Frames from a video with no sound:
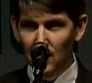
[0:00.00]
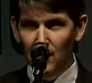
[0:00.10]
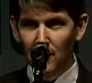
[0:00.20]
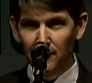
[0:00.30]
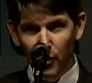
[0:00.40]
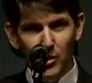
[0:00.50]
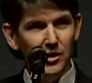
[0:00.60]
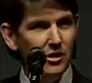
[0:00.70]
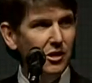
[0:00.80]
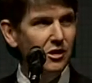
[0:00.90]
Unfortunately,
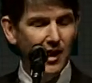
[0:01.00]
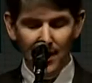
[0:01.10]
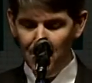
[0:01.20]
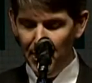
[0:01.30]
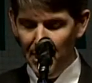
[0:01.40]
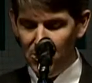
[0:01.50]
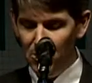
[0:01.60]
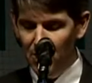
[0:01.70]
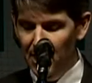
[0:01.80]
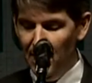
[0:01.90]
she sadly passed
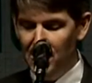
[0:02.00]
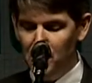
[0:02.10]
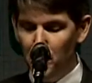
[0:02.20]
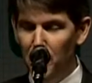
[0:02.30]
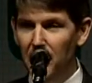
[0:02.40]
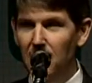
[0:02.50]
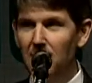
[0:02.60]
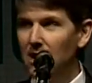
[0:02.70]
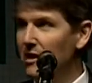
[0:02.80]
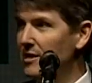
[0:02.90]
away last spring at
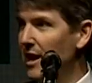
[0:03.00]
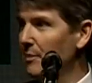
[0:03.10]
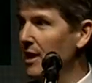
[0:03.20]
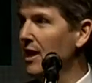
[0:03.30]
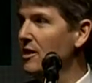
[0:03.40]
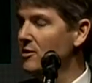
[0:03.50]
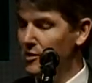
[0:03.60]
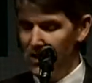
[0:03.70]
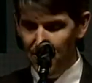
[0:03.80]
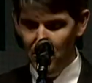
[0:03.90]
the untimely age of
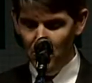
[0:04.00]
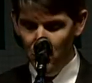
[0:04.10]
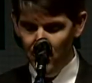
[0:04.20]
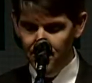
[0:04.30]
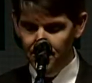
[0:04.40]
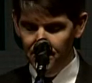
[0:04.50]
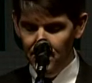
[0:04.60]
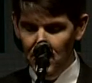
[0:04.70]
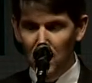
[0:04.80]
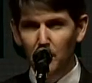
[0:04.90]
71.
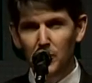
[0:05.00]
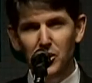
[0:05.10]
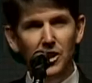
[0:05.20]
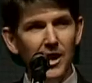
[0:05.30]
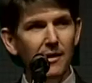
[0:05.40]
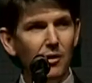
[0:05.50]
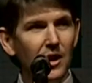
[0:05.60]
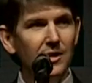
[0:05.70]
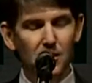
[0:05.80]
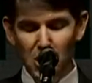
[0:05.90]
But she never
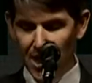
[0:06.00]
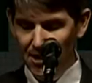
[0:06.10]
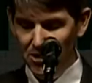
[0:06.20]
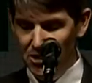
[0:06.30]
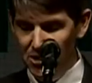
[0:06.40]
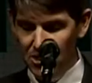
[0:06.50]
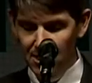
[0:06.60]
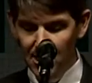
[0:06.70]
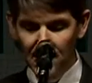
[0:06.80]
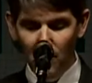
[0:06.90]
let the challenges
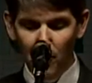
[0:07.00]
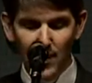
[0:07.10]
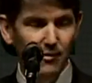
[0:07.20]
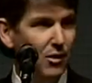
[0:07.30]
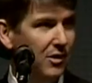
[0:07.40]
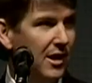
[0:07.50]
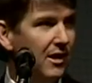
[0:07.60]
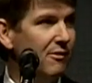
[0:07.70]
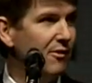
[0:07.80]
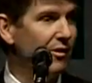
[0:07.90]
get in the way of her
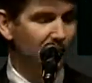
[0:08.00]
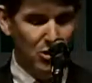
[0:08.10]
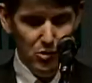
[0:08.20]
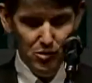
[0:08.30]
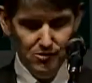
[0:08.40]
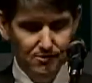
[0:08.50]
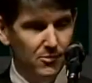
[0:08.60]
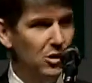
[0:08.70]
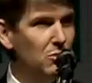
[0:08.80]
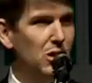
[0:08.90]
thinking for the future.
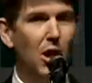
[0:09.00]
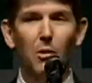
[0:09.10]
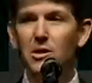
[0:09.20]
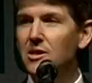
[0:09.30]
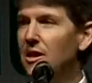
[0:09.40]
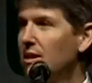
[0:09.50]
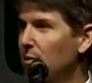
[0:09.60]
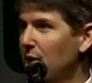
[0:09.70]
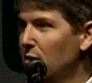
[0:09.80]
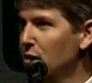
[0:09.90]
She was always thinking
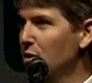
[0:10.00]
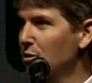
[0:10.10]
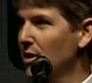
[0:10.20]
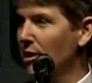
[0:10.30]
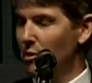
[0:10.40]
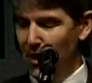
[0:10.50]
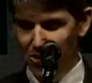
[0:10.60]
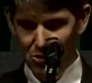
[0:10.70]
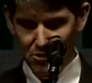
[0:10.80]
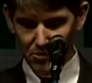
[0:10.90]
about her children and her
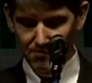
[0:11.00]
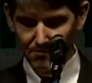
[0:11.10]
grandchildren.